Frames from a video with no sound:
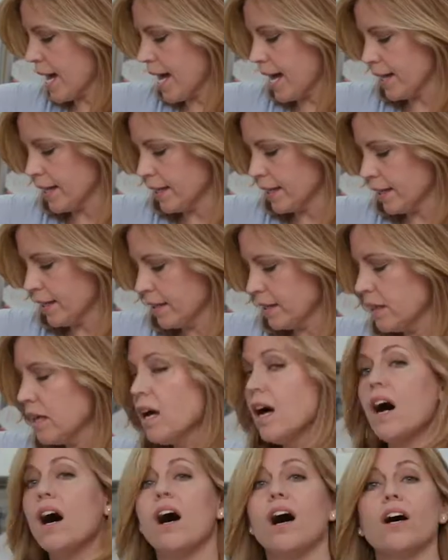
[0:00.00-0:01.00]
add in
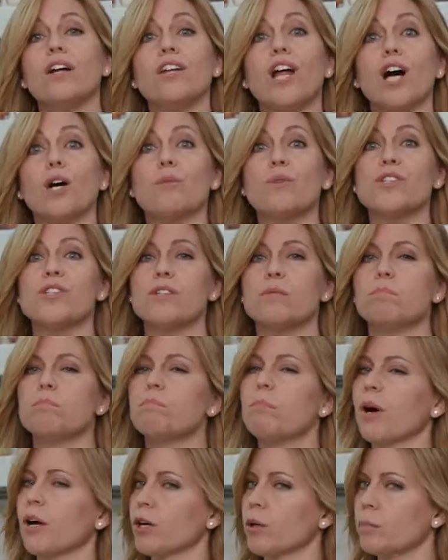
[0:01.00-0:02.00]
along with some
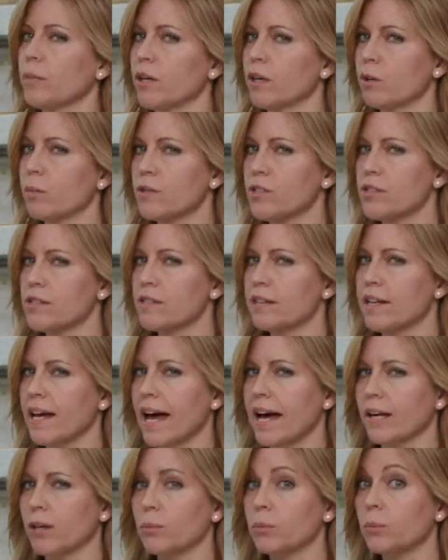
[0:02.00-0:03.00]
buttermilk, which is going to
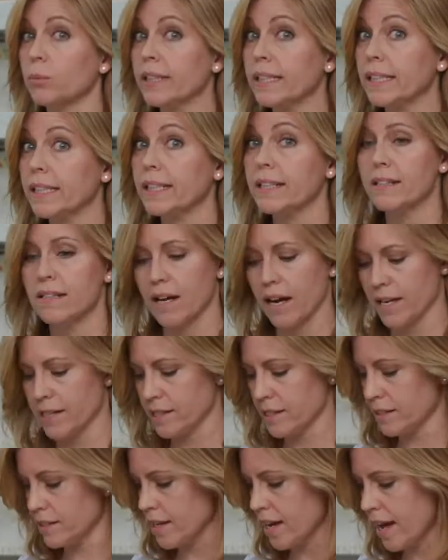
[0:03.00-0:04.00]
add a really
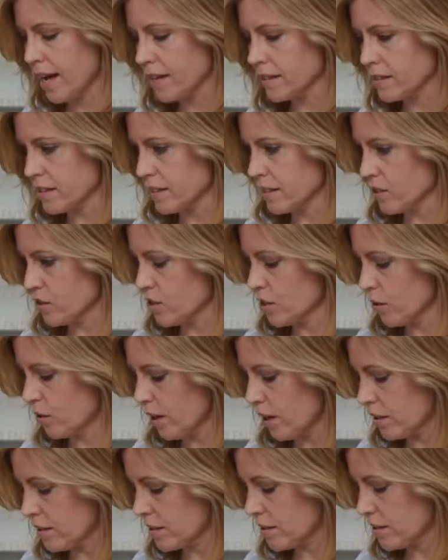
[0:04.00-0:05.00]
nice tang to these
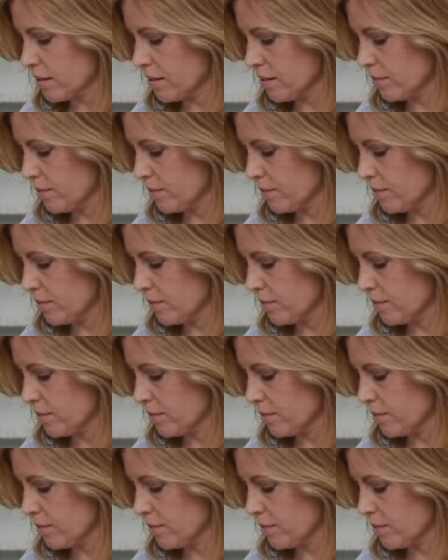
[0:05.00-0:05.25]
donuts.